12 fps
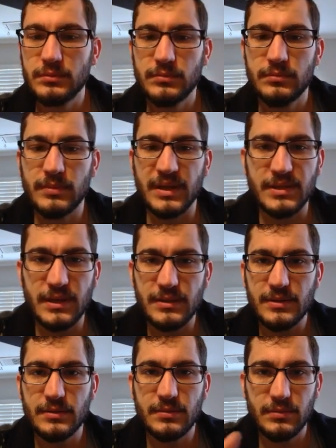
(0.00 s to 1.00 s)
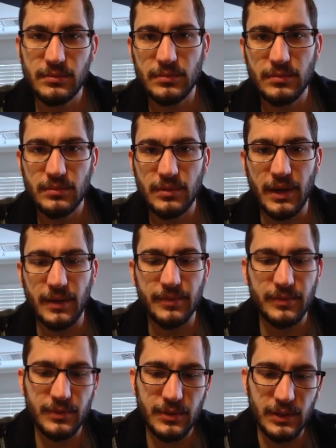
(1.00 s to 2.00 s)
Make sense? Okay,
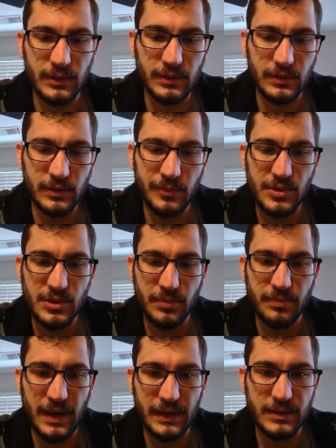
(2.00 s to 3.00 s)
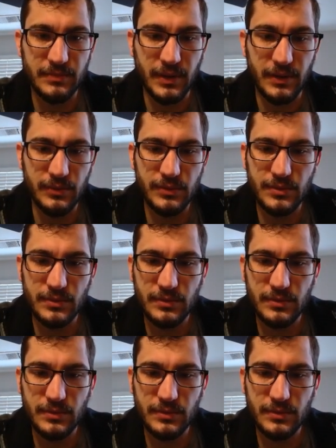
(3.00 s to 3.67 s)
good. Let me jump back to my notes.